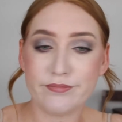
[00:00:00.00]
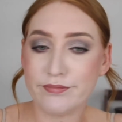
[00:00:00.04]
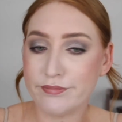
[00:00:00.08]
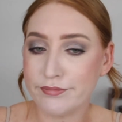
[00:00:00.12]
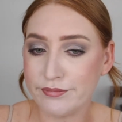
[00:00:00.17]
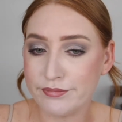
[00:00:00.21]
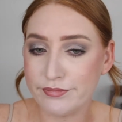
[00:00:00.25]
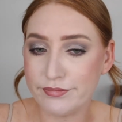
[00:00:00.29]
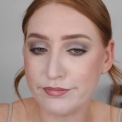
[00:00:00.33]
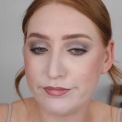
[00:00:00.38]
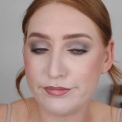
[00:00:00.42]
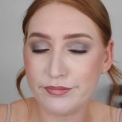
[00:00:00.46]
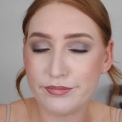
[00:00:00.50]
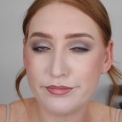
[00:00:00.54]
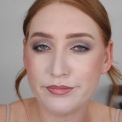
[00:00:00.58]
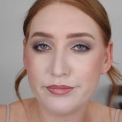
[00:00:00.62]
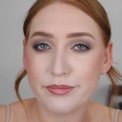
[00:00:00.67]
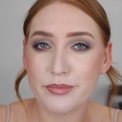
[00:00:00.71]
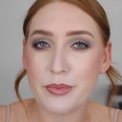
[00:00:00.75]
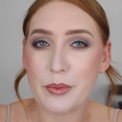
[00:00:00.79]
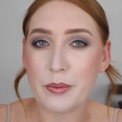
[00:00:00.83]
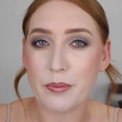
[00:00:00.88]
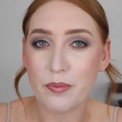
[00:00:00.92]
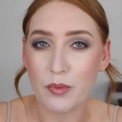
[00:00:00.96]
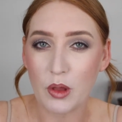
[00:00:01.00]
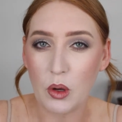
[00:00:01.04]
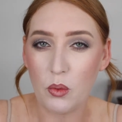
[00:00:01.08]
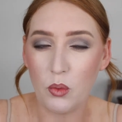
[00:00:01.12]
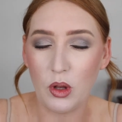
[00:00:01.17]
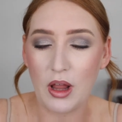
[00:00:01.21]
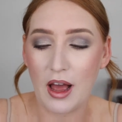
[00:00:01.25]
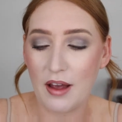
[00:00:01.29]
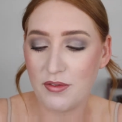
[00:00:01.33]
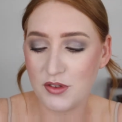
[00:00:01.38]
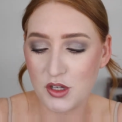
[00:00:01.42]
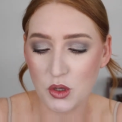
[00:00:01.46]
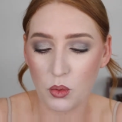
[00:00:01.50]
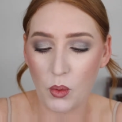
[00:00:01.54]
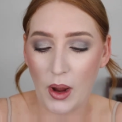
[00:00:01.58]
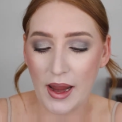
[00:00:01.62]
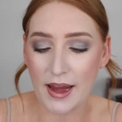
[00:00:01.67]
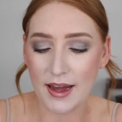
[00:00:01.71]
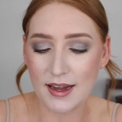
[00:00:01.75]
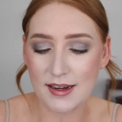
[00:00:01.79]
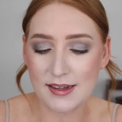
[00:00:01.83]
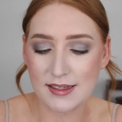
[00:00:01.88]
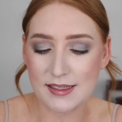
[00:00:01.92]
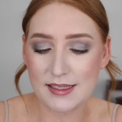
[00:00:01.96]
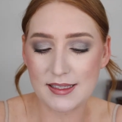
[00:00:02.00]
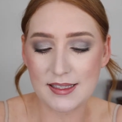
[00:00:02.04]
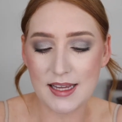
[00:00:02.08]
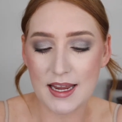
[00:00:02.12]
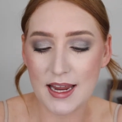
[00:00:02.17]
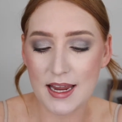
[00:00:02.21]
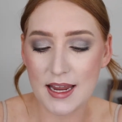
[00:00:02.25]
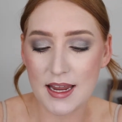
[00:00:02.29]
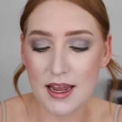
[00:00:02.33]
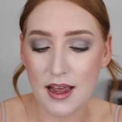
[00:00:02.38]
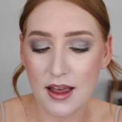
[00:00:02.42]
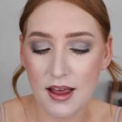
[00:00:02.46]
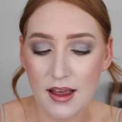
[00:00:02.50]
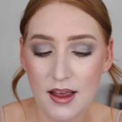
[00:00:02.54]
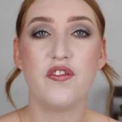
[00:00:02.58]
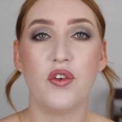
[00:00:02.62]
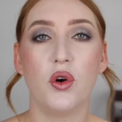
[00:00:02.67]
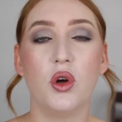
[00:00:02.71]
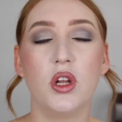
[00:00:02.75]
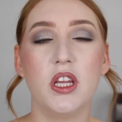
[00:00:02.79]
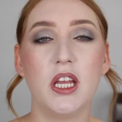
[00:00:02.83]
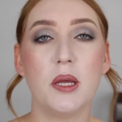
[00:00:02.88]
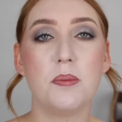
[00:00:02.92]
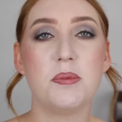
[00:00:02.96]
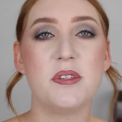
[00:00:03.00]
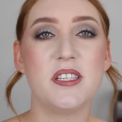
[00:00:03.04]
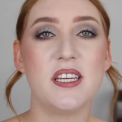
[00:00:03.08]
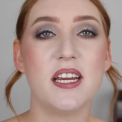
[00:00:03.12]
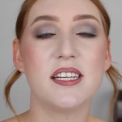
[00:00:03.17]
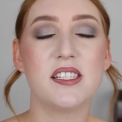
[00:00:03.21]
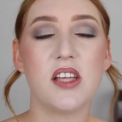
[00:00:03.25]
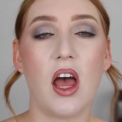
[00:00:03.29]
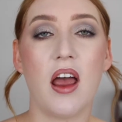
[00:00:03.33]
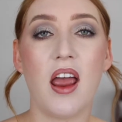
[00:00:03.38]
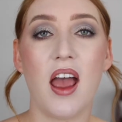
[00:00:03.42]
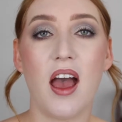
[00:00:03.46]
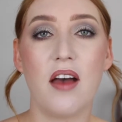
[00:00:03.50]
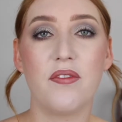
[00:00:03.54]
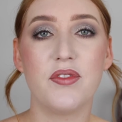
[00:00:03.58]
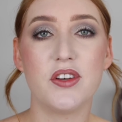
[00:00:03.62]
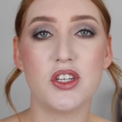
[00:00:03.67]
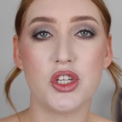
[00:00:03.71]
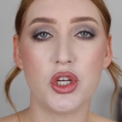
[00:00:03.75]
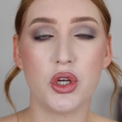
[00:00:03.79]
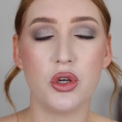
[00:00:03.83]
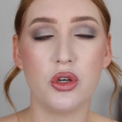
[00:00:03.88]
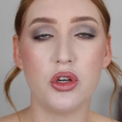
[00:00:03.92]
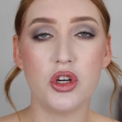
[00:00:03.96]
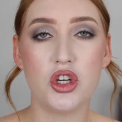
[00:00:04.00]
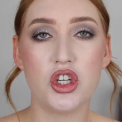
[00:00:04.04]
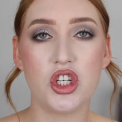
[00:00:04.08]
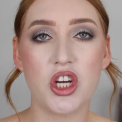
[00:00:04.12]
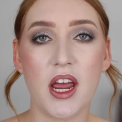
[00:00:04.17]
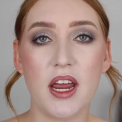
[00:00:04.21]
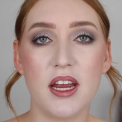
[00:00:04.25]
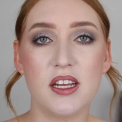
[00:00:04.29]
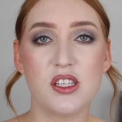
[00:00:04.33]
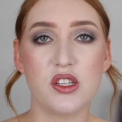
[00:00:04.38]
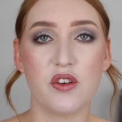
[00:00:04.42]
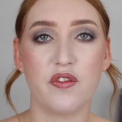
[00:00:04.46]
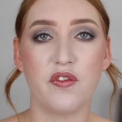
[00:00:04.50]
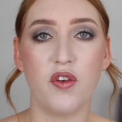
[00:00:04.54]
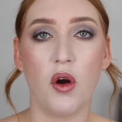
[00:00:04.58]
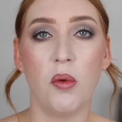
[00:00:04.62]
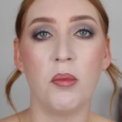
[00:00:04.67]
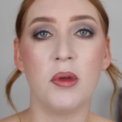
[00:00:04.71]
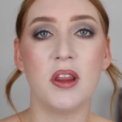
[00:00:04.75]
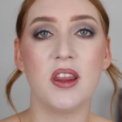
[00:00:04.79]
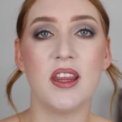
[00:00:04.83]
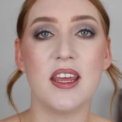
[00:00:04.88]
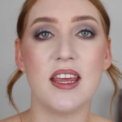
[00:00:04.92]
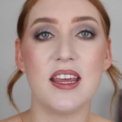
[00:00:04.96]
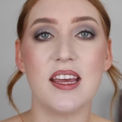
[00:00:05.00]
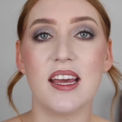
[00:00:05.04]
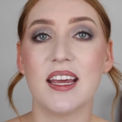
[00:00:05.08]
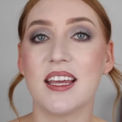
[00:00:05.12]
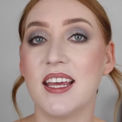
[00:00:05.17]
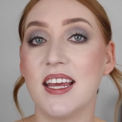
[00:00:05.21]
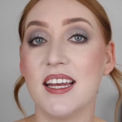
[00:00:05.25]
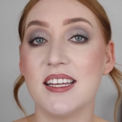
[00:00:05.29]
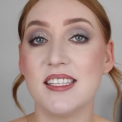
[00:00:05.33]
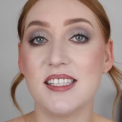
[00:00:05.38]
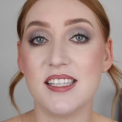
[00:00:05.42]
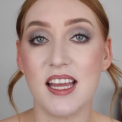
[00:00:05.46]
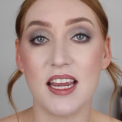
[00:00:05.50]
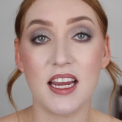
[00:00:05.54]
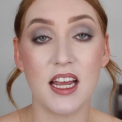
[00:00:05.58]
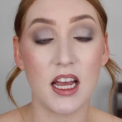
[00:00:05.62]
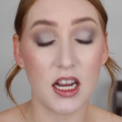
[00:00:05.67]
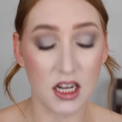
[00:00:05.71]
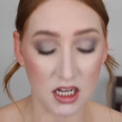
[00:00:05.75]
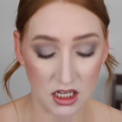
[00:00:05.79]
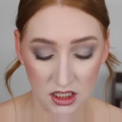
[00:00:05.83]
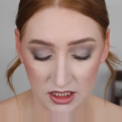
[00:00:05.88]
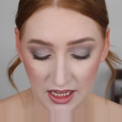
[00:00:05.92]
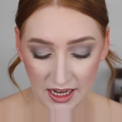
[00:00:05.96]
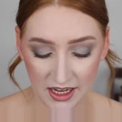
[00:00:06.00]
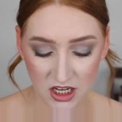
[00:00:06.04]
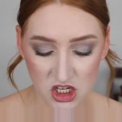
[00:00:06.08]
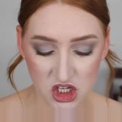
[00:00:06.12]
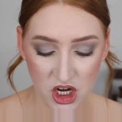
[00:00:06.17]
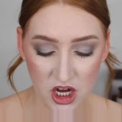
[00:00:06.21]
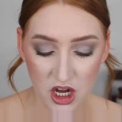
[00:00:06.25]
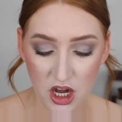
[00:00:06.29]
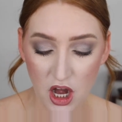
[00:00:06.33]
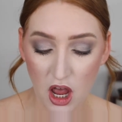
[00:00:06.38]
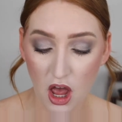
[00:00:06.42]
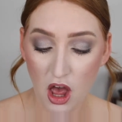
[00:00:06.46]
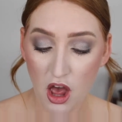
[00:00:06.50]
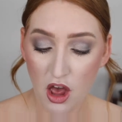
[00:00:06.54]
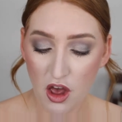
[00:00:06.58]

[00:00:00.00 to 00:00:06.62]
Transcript: Hmm, We'll have to wait and see. For lipsticks, I have two shades from the Kissing collection.